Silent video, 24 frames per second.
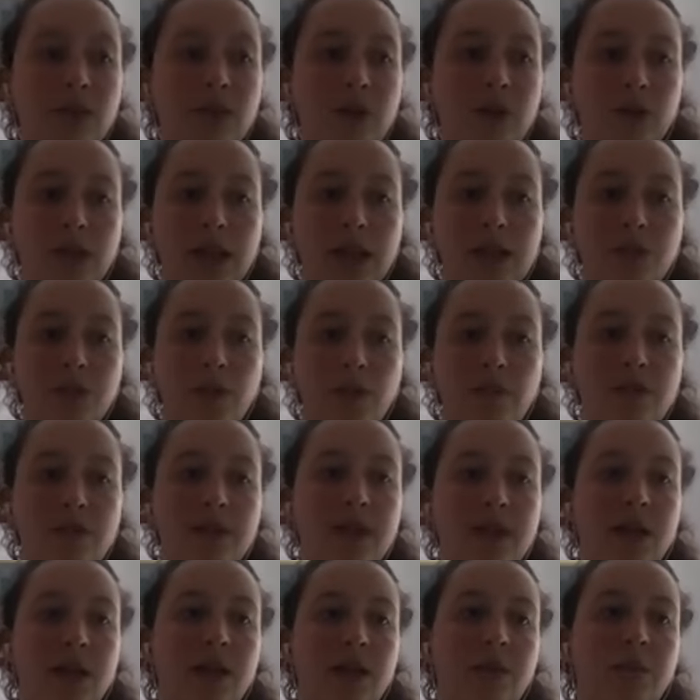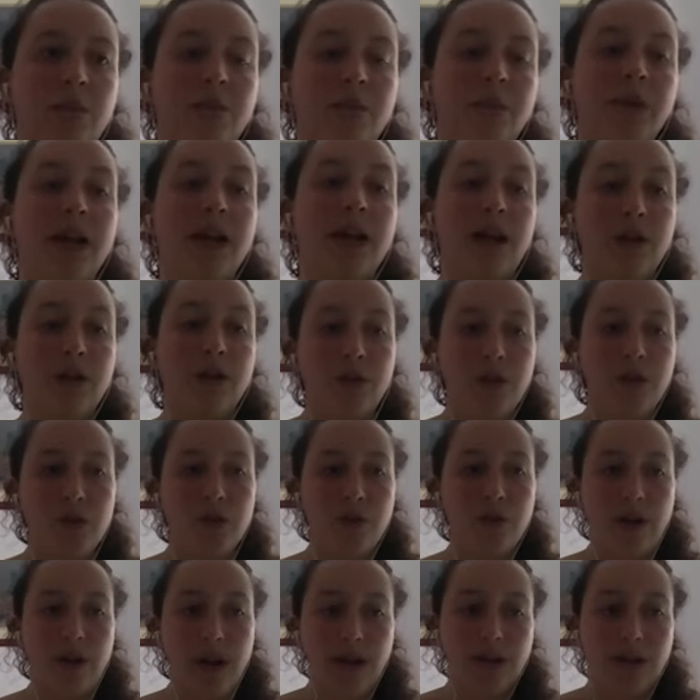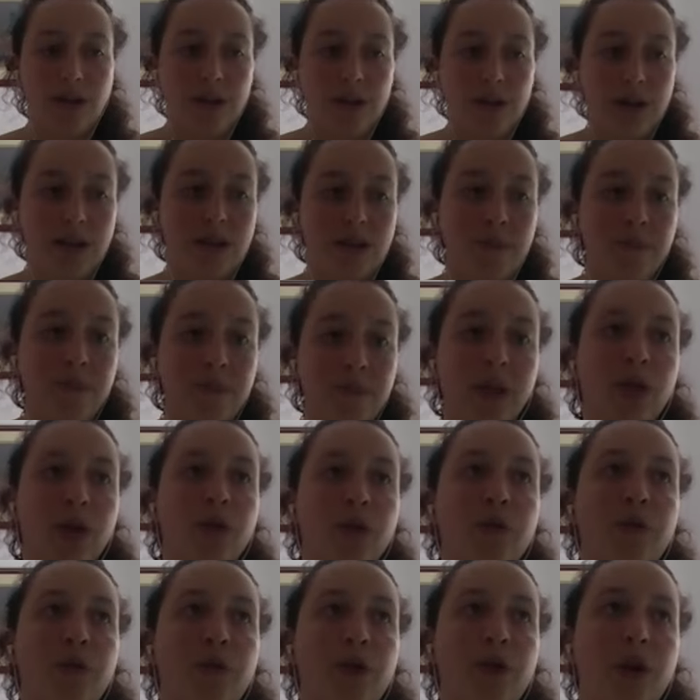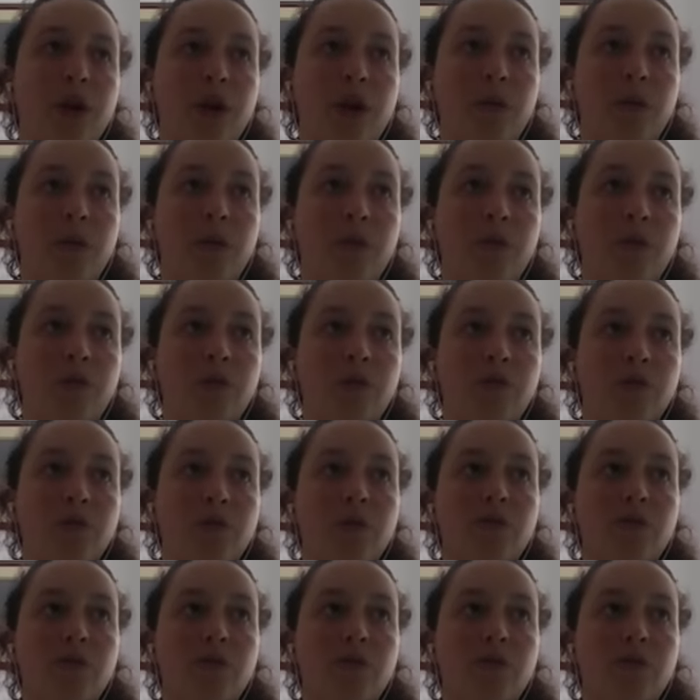contacts with some country directors from